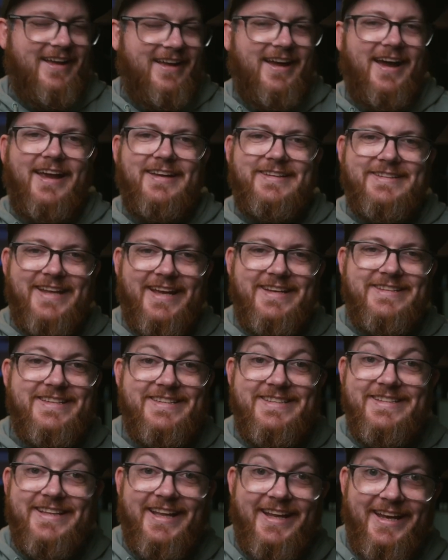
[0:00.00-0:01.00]
It's nice to
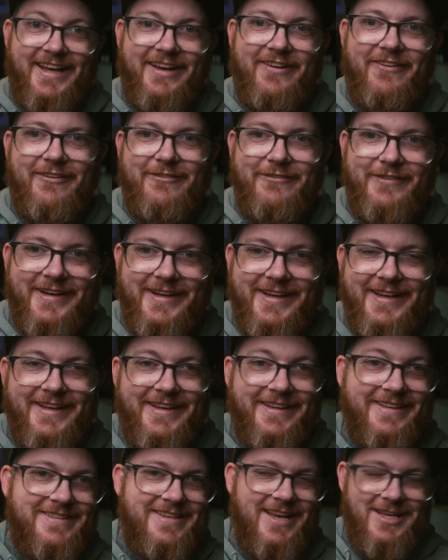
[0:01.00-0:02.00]
see that they got a
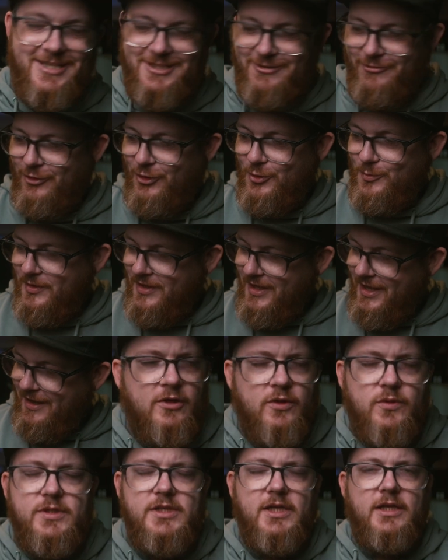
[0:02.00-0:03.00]
fucking sense of humor there.
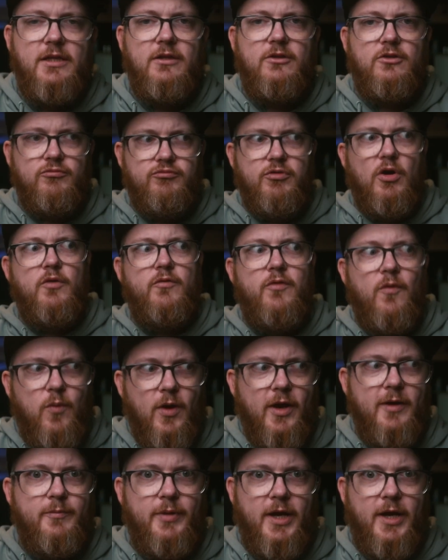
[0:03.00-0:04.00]
Using the Rover
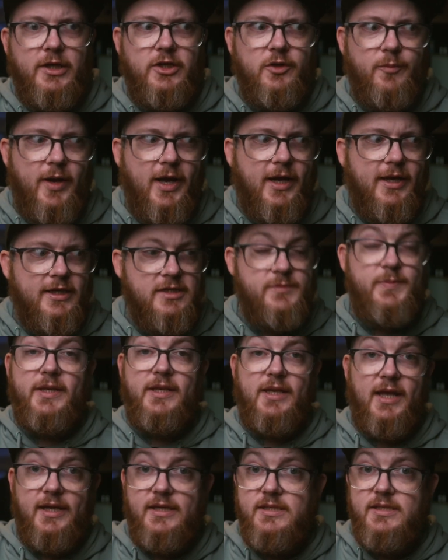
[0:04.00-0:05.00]
1 battery pack has been
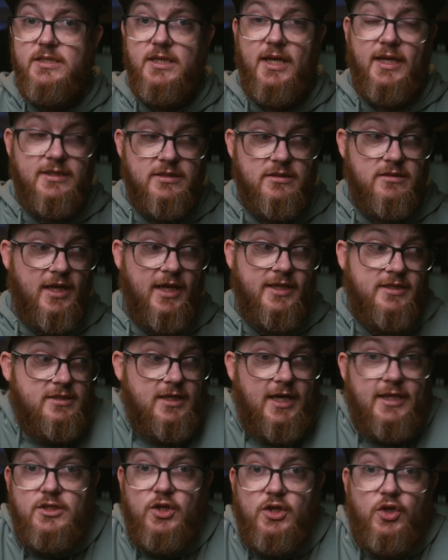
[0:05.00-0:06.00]
nice. It's
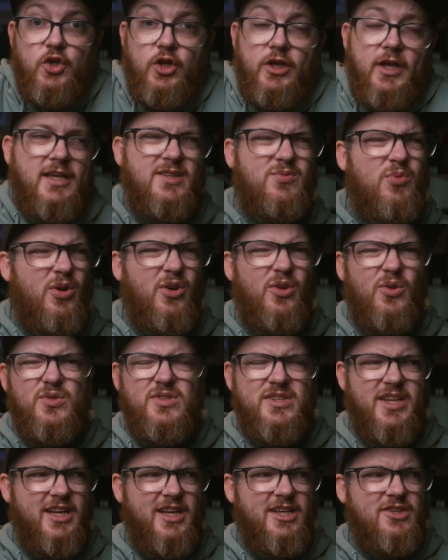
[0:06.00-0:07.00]
a good, it's one of
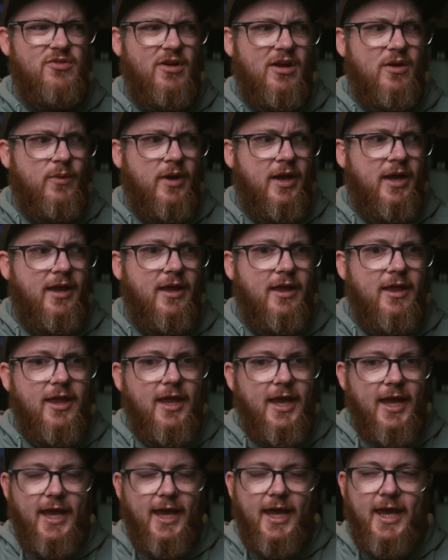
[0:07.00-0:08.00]
those things, right, where
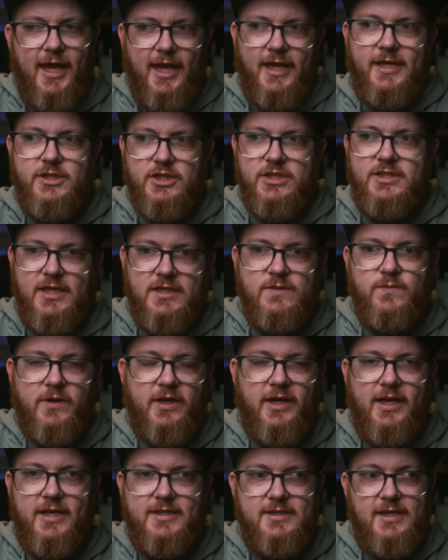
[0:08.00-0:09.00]
it just is what
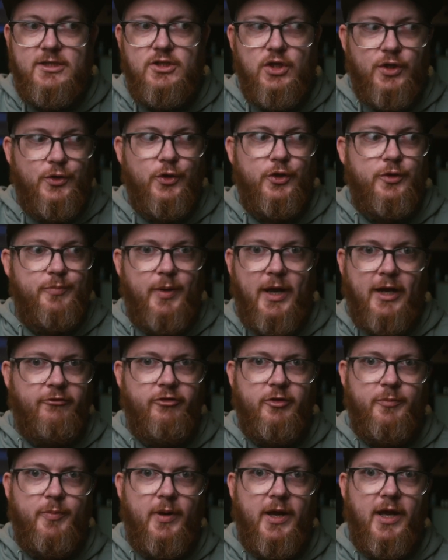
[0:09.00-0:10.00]
it is. It's a good
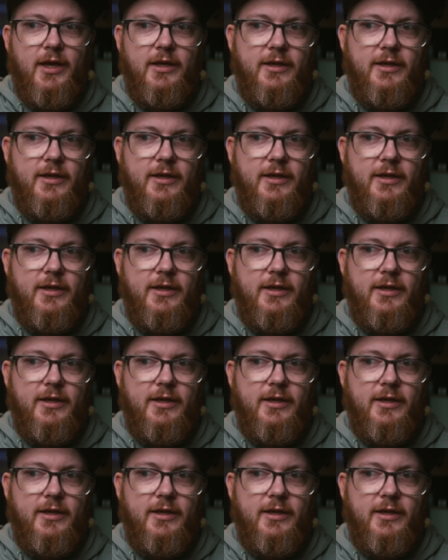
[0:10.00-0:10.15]
battery pack.